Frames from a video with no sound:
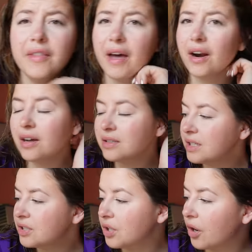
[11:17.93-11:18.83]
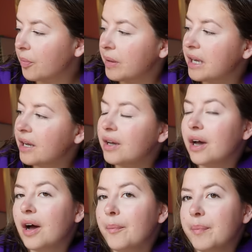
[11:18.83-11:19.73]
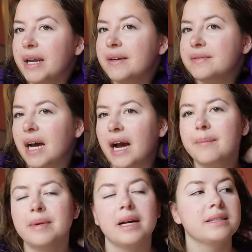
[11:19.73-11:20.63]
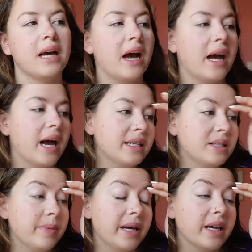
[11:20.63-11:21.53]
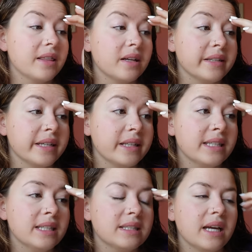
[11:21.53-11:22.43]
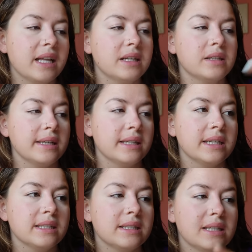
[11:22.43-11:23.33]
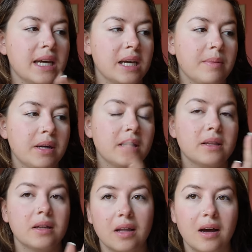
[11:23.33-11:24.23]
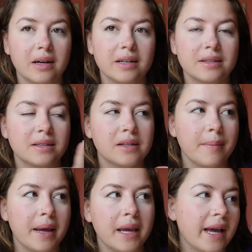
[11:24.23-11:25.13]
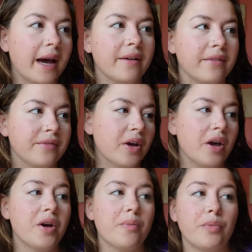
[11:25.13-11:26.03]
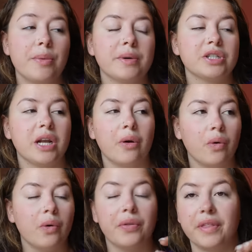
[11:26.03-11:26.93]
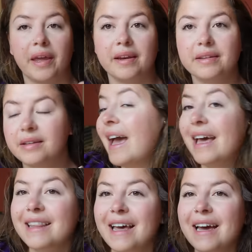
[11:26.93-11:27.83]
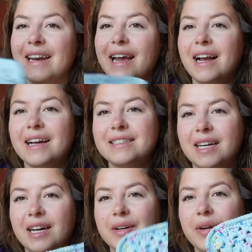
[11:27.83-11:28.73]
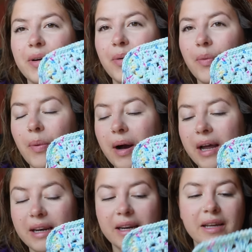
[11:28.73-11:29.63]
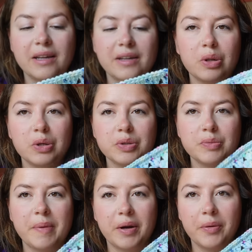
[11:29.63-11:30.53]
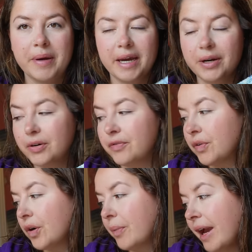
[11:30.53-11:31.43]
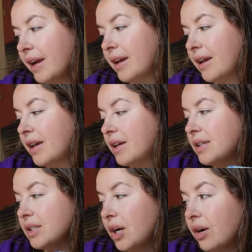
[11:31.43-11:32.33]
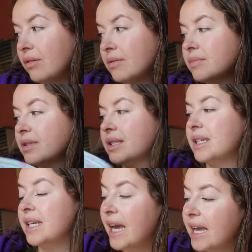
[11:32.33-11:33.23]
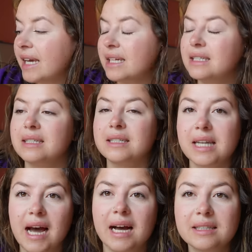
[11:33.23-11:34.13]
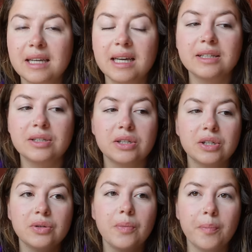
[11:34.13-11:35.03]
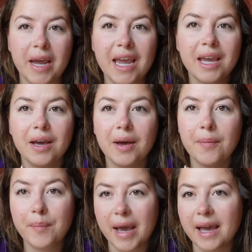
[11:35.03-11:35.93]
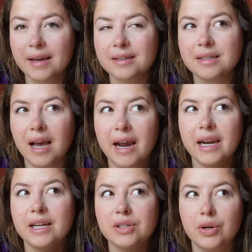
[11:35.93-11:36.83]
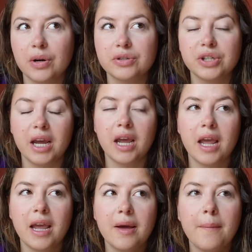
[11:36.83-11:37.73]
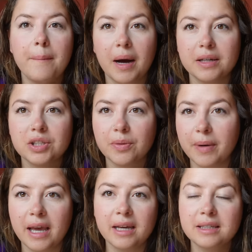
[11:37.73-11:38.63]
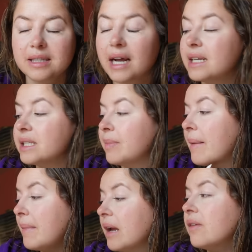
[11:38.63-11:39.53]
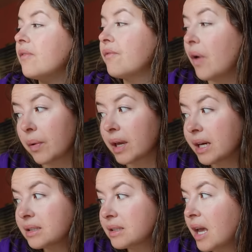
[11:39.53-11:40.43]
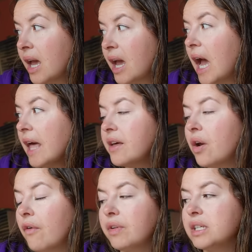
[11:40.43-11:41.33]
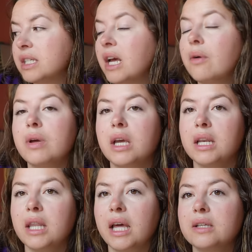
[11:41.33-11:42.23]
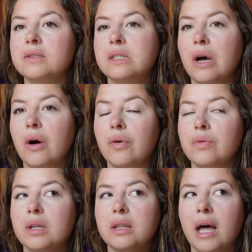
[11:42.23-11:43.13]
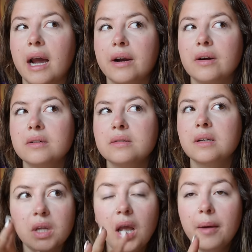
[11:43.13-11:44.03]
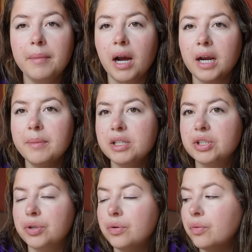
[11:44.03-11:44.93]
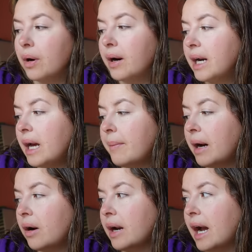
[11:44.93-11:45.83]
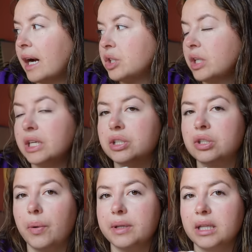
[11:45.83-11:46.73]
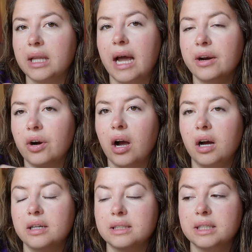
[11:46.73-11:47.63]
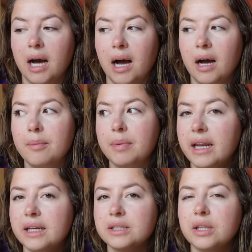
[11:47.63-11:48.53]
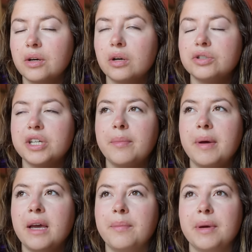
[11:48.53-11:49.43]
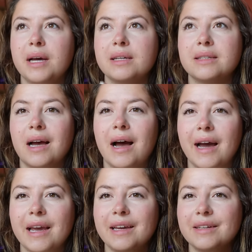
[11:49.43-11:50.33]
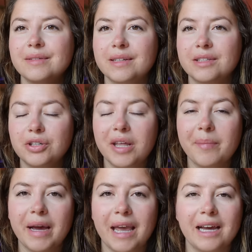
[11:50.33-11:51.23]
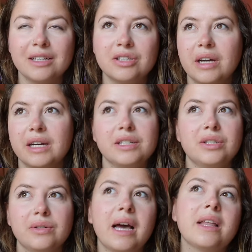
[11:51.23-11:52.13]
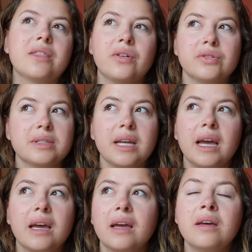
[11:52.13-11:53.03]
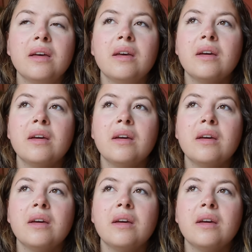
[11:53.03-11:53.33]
And that honestly took me a bit of time because I had to make the lilies and the lilies take me the longest to make out of pretty much that whole thing. And then I got done one blue speckle panel for a bag. So today's task is to make bags. I need to crochet a bunch of bags. That is my main focus. And then hopefully tonight we can like sew the liners. I'm not going to be too worried about actually like sewing the liner on top and into the crochet bag because I do that by hand so I could do that Thursday